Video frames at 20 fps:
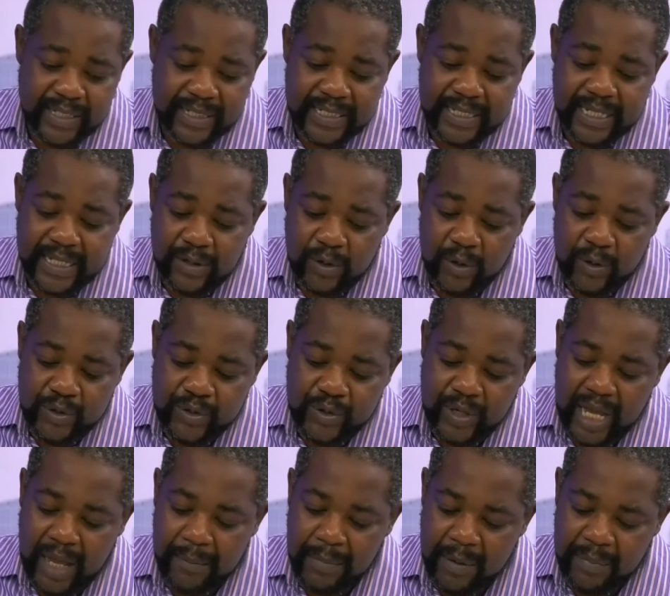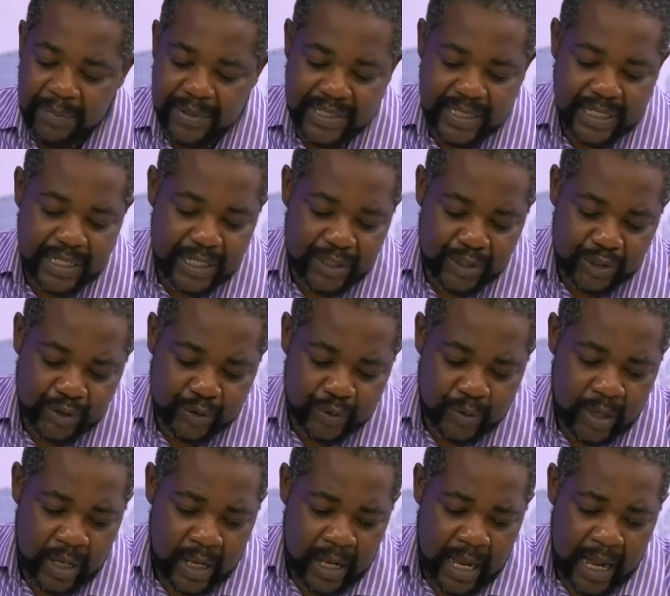it did also yeah. come up as an
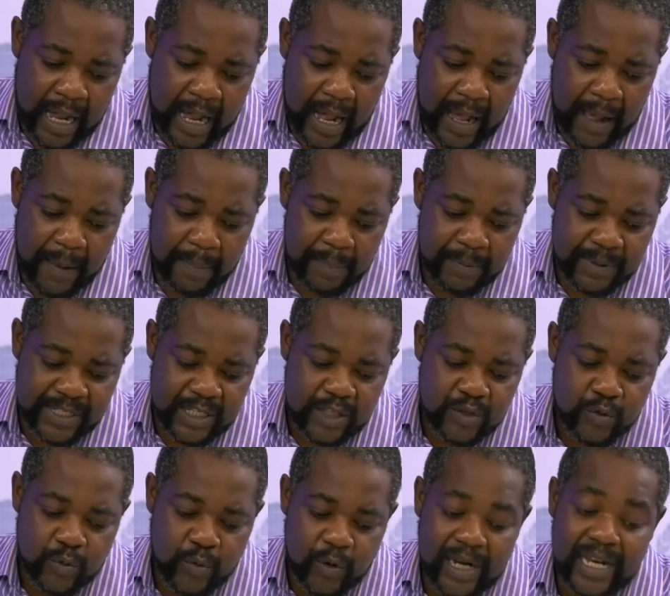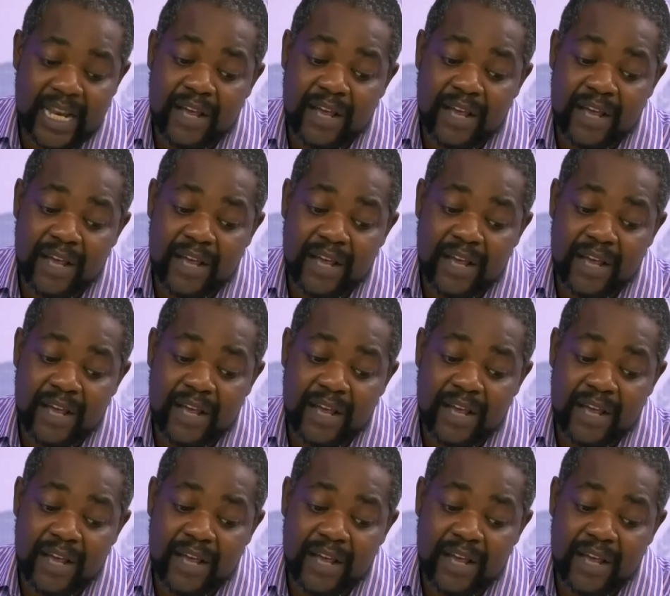issue um, since we were